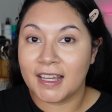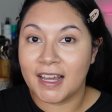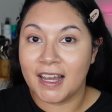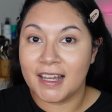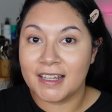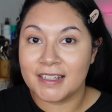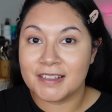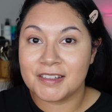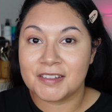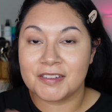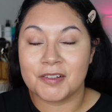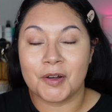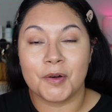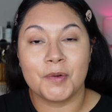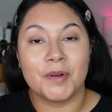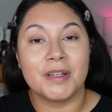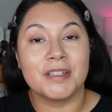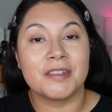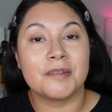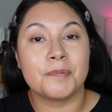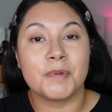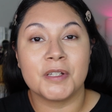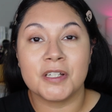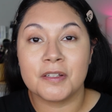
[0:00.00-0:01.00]
guys, so
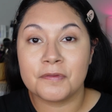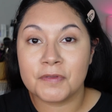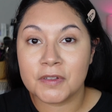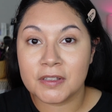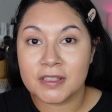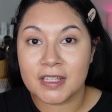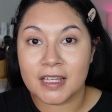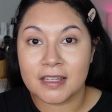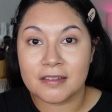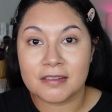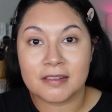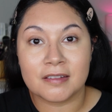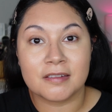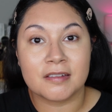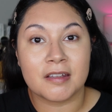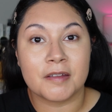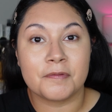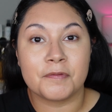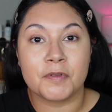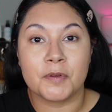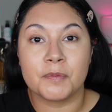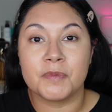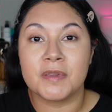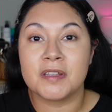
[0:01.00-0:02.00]
it's been a few days since I
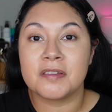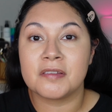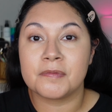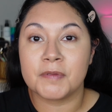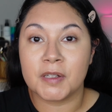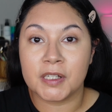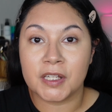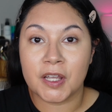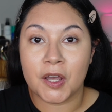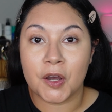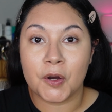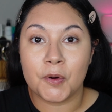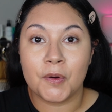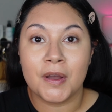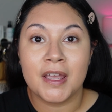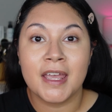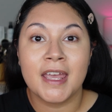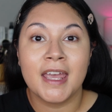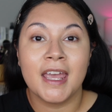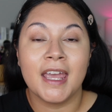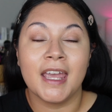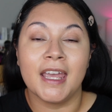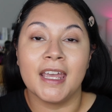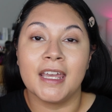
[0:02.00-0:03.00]
filmed this video
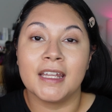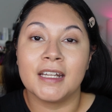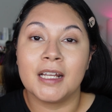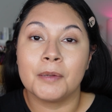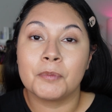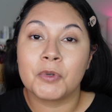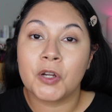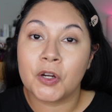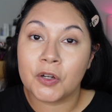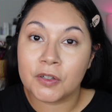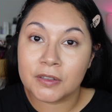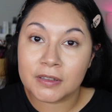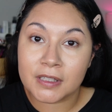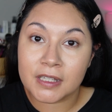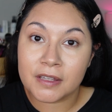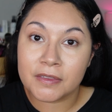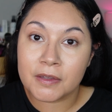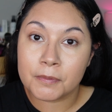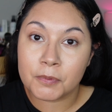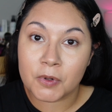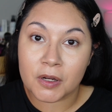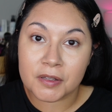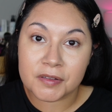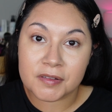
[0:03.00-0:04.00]
and I'm currently in the
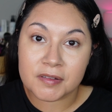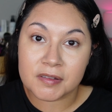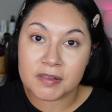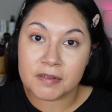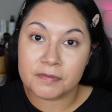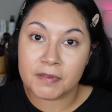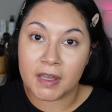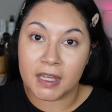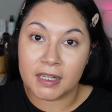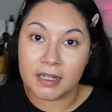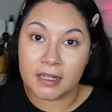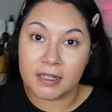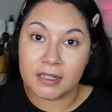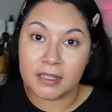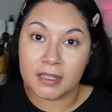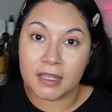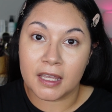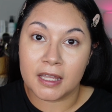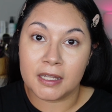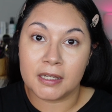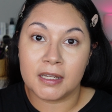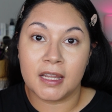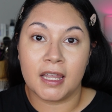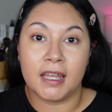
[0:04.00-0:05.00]
process of editing
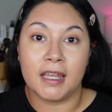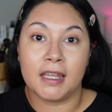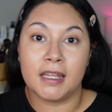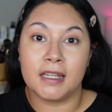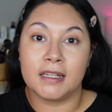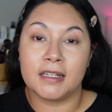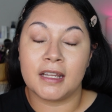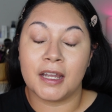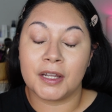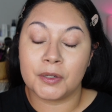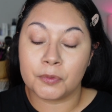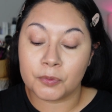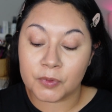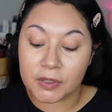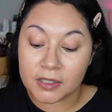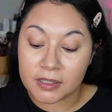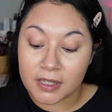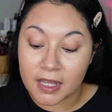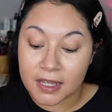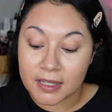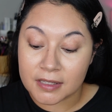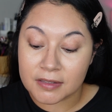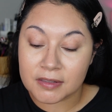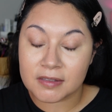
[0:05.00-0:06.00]
it, and I
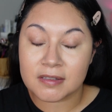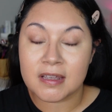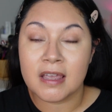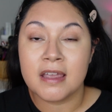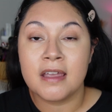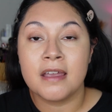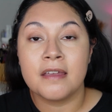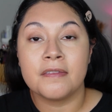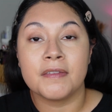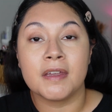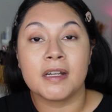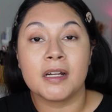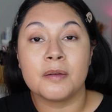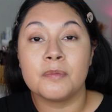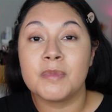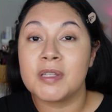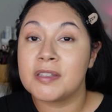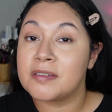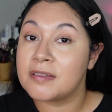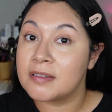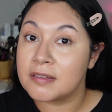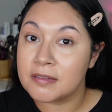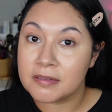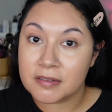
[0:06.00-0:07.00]
realized that I'm
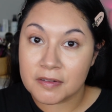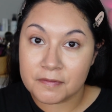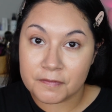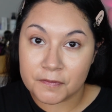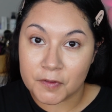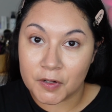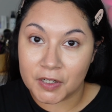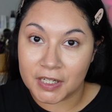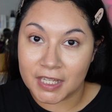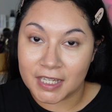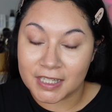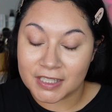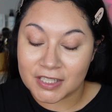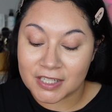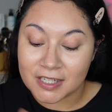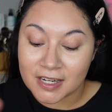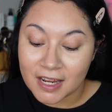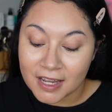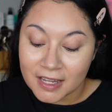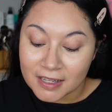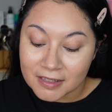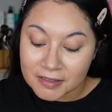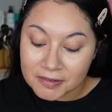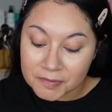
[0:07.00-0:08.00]
missing some footage,
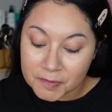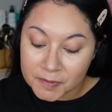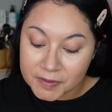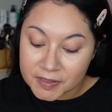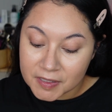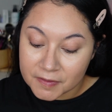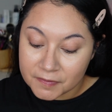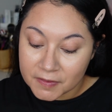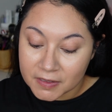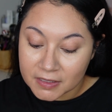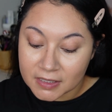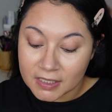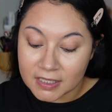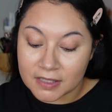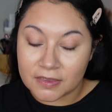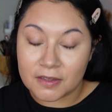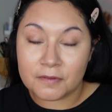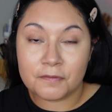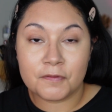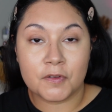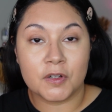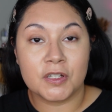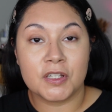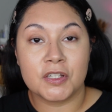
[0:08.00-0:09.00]
specifically the
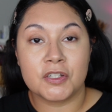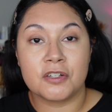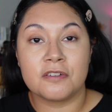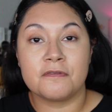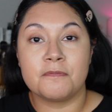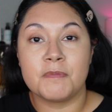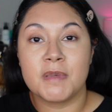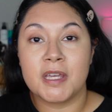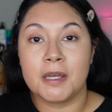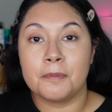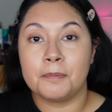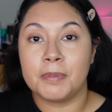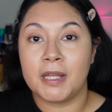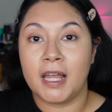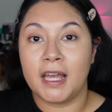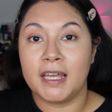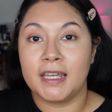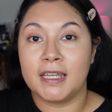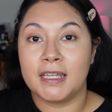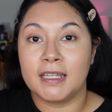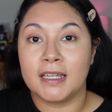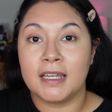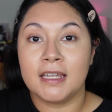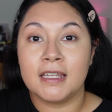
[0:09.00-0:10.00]
footage of me
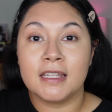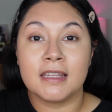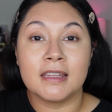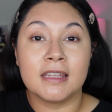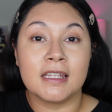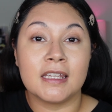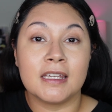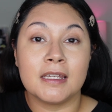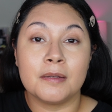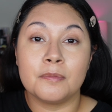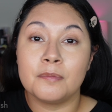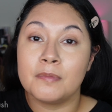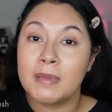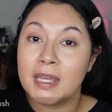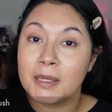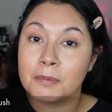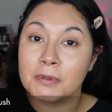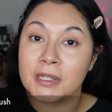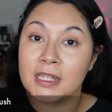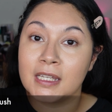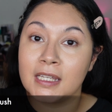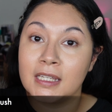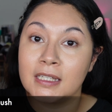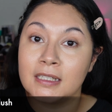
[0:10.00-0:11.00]
applying the
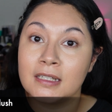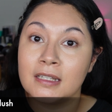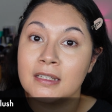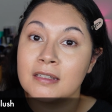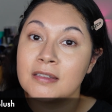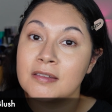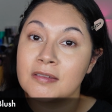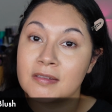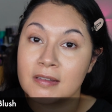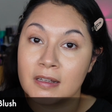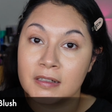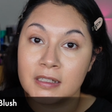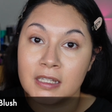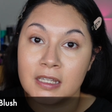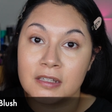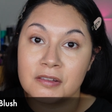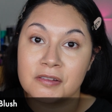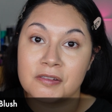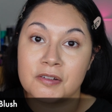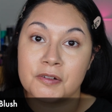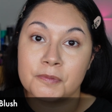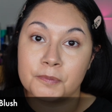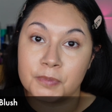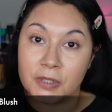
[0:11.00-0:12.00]
Maybelline
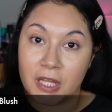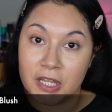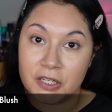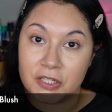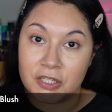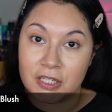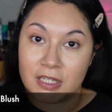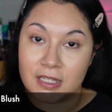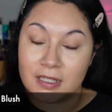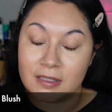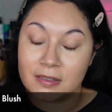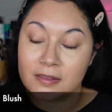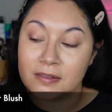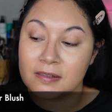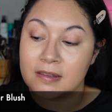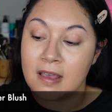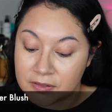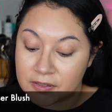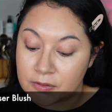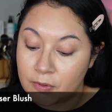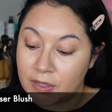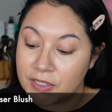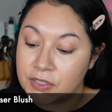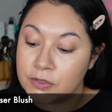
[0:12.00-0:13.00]
Sunkisser blushes.
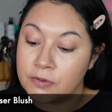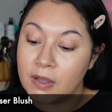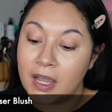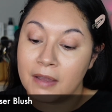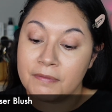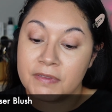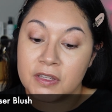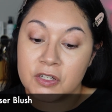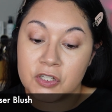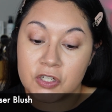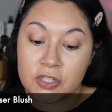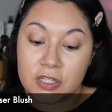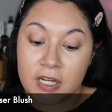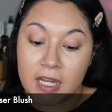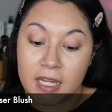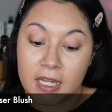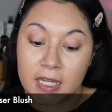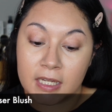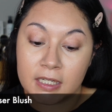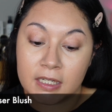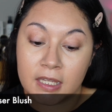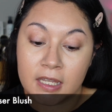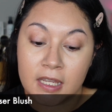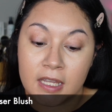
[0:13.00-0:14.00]
So I do have the
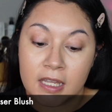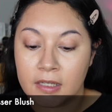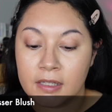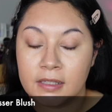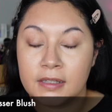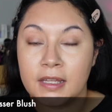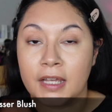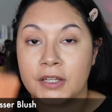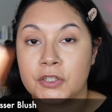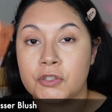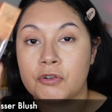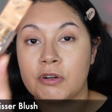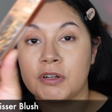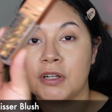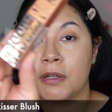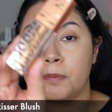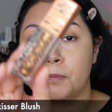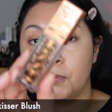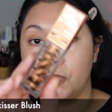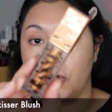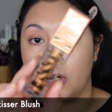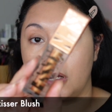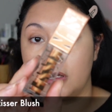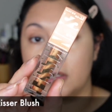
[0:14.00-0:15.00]
shade Electric
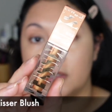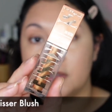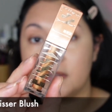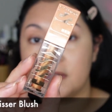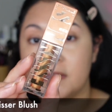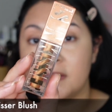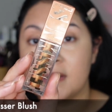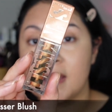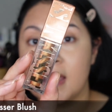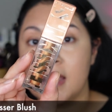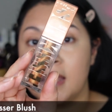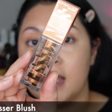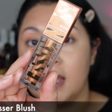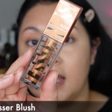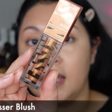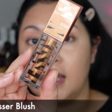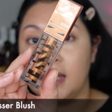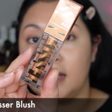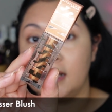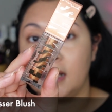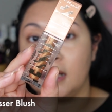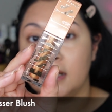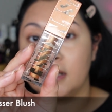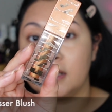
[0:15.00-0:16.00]
Bronze,
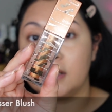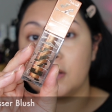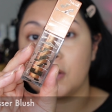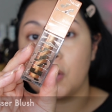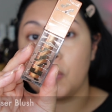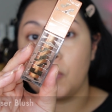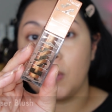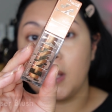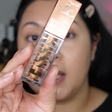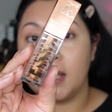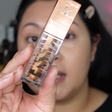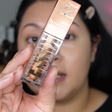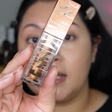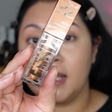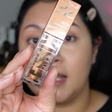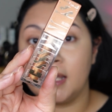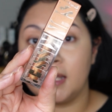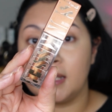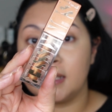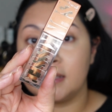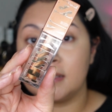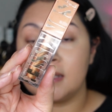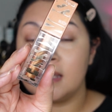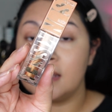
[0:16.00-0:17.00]
and I'm gonna go ahead
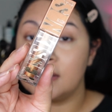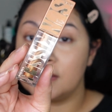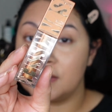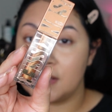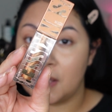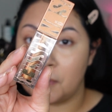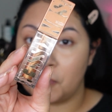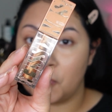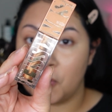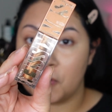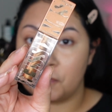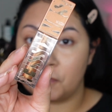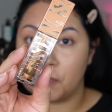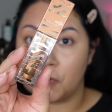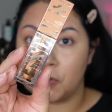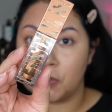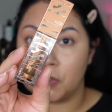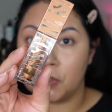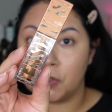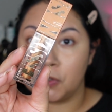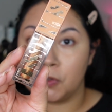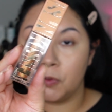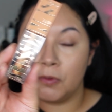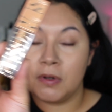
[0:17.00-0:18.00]
and demo it for
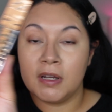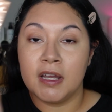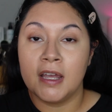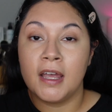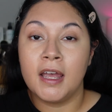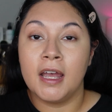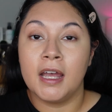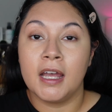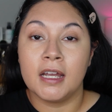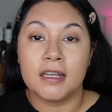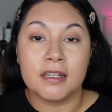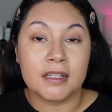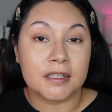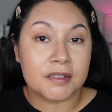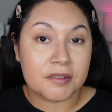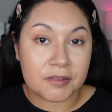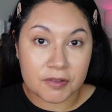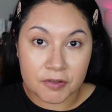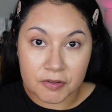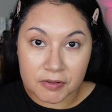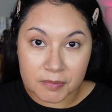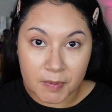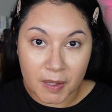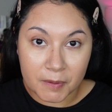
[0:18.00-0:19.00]
you.
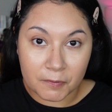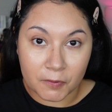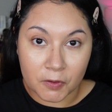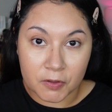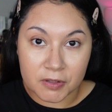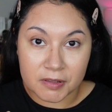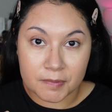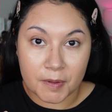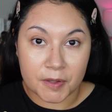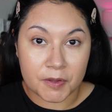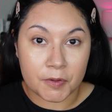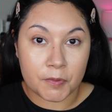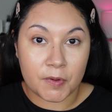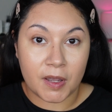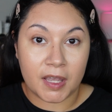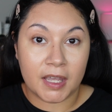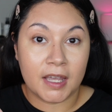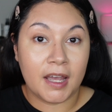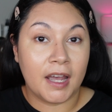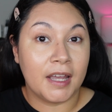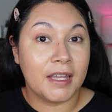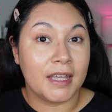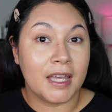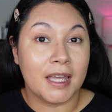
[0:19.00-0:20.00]
Excuse my voice, by the way.
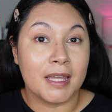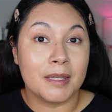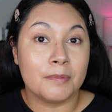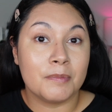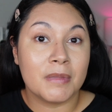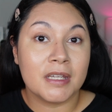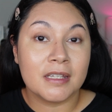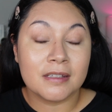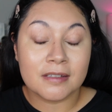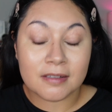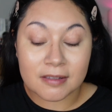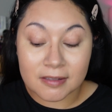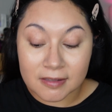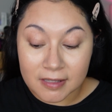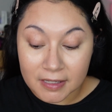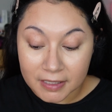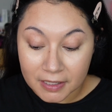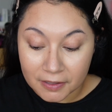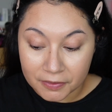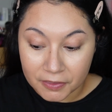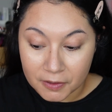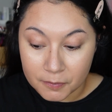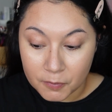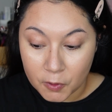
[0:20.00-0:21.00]
I am sick
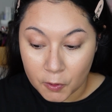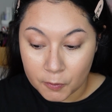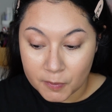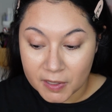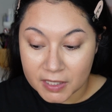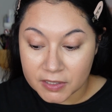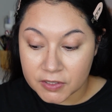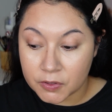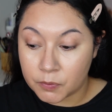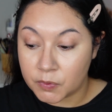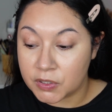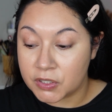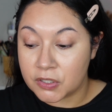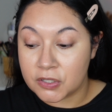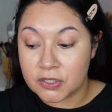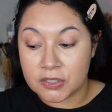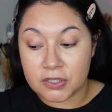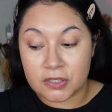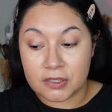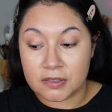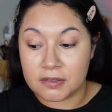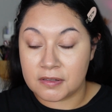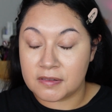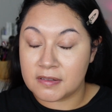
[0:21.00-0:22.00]
at the moment, which is
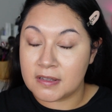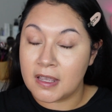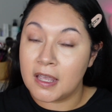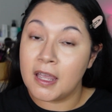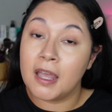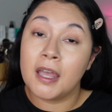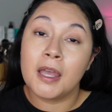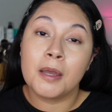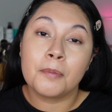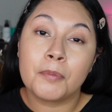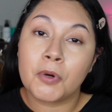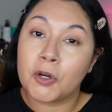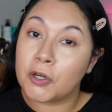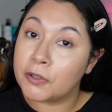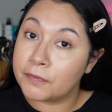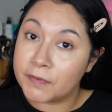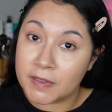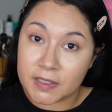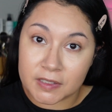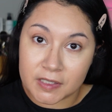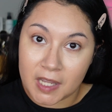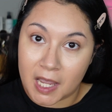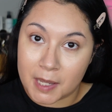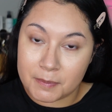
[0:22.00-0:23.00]
just
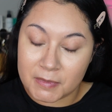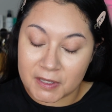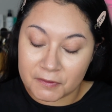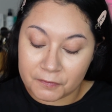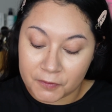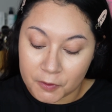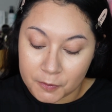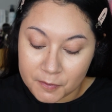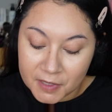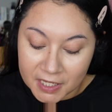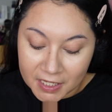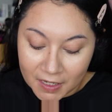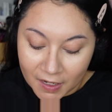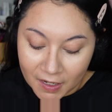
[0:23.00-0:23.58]
perfect timing for me,